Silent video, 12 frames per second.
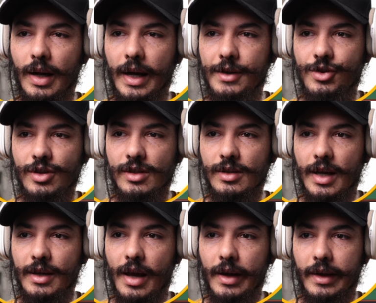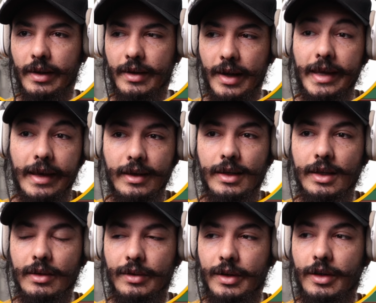I can
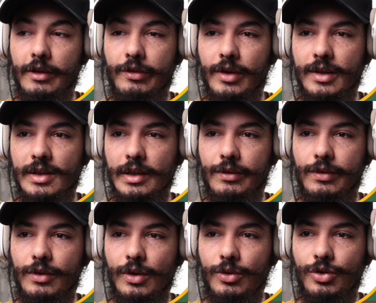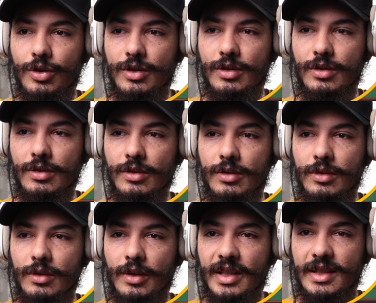hear difference if you just
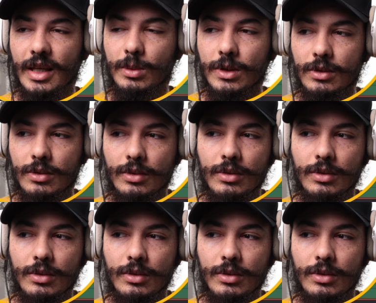disable.